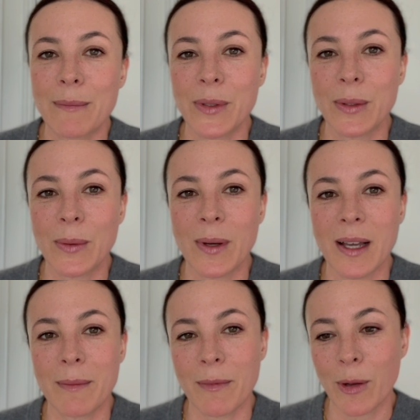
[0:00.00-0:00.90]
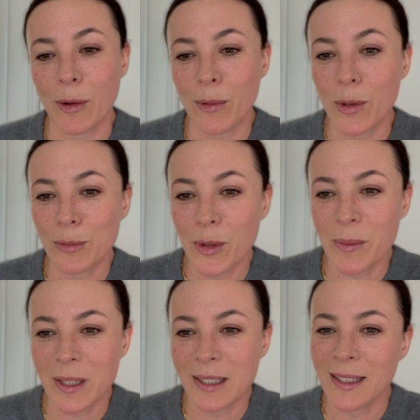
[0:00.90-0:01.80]
You know, I'm a grown
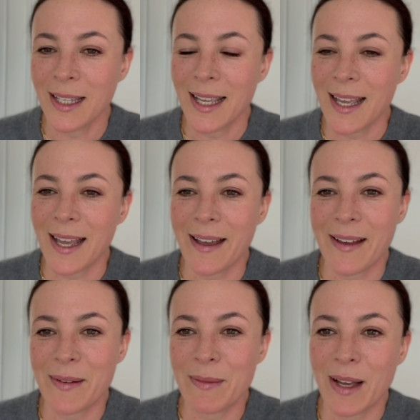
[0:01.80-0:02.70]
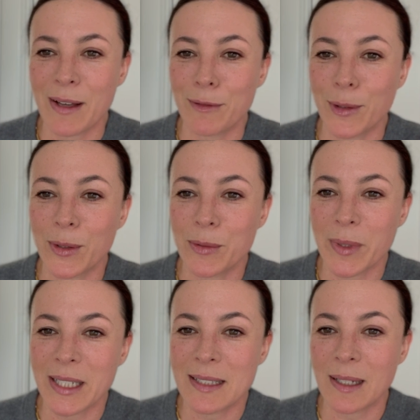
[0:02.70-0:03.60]
woman. I've learned
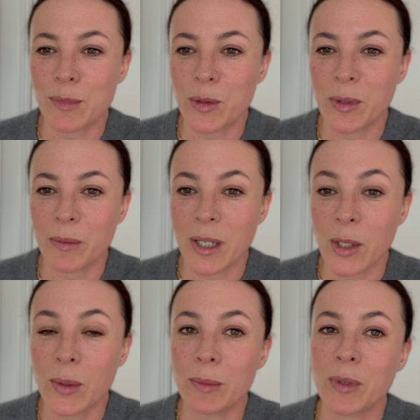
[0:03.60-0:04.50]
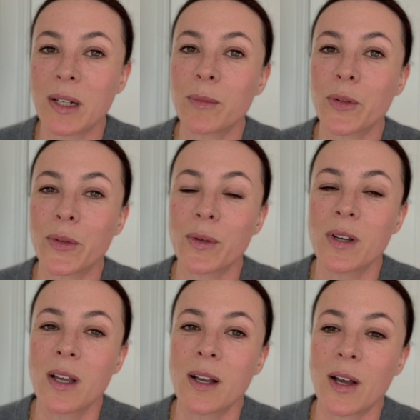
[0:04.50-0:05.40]
many times to be on my own, but I'm
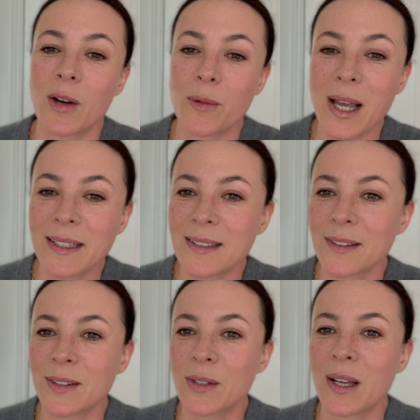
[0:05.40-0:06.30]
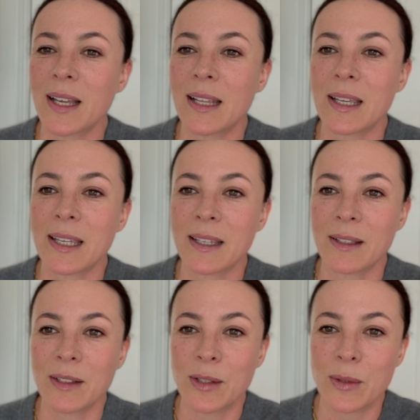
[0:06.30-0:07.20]
also a writer. I
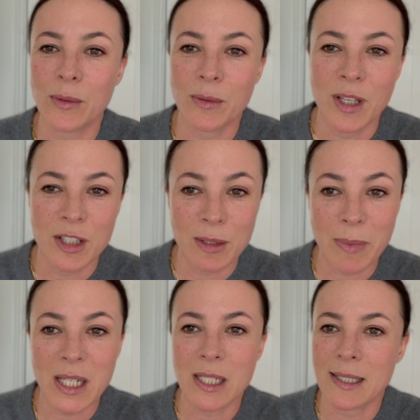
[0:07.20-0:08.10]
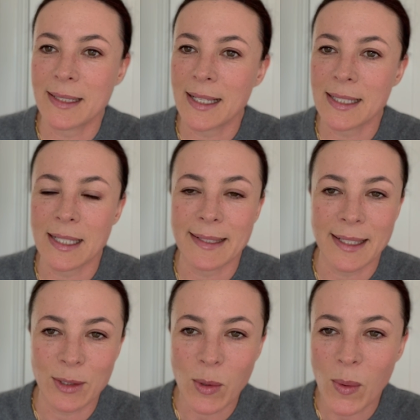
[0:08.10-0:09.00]
like, you know, spaciousness
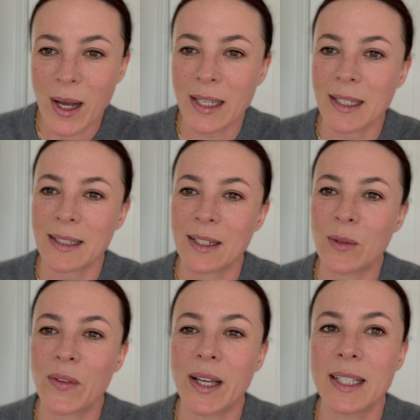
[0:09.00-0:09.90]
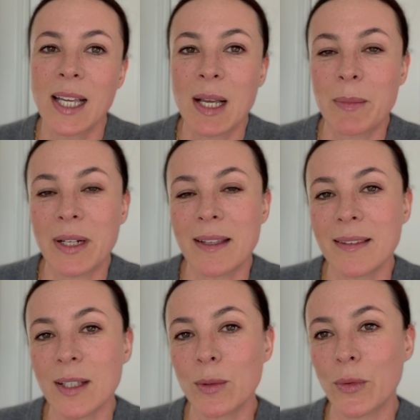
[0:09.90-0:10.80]
and quiet and all that. But I
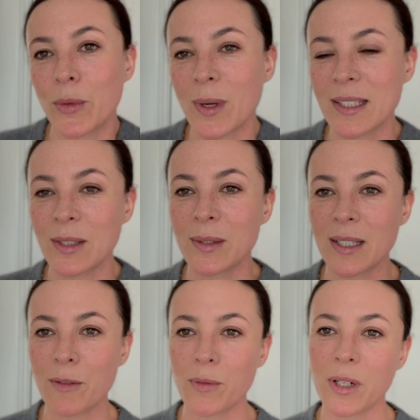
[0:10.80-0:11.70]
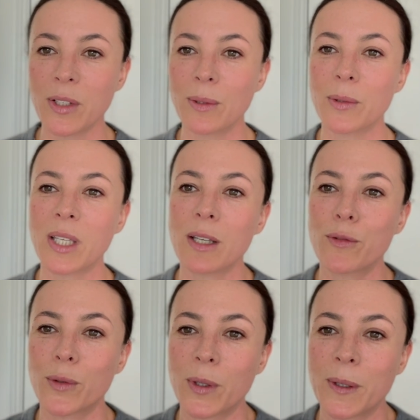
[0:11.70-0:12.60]
think also ask yourself, what are you looking
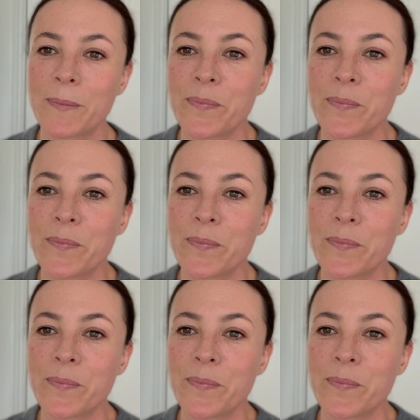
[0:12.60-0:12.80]
for?